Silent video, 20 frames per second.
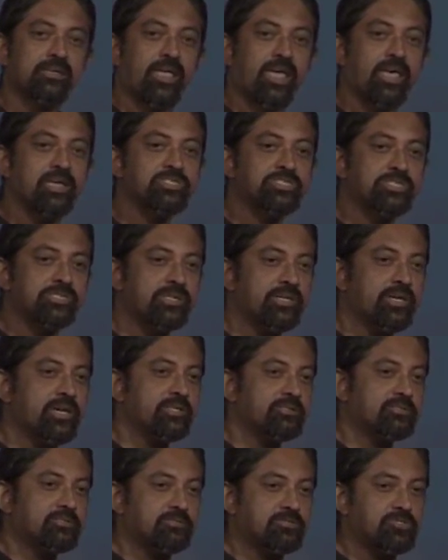
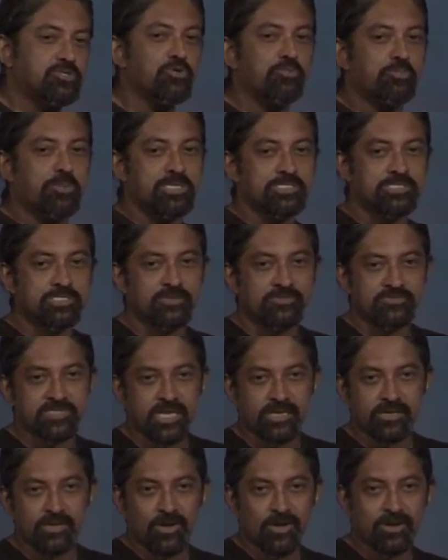engineered two pieces of
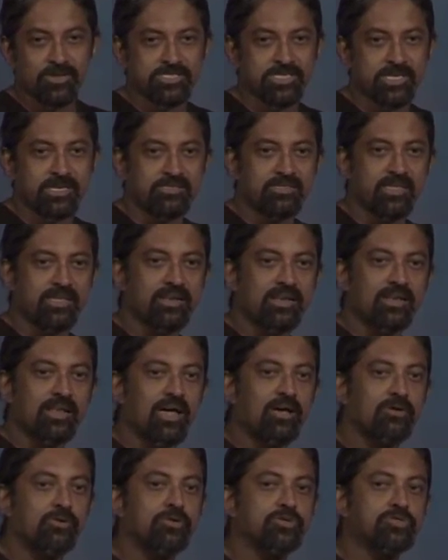technology that
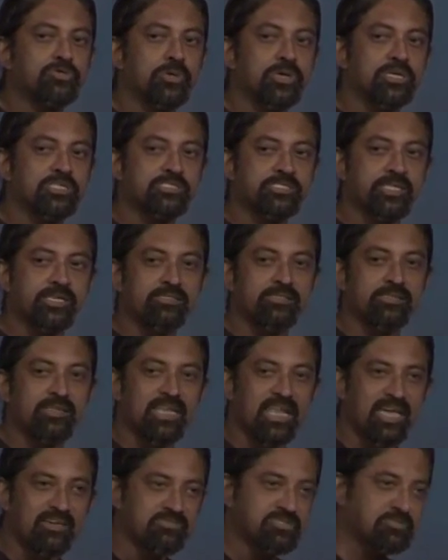allow you to extend the
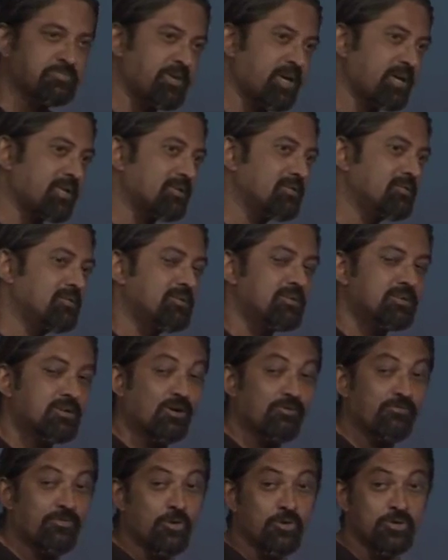lifespan
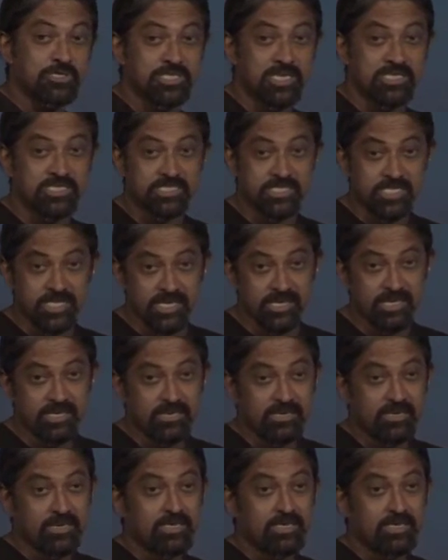of USSD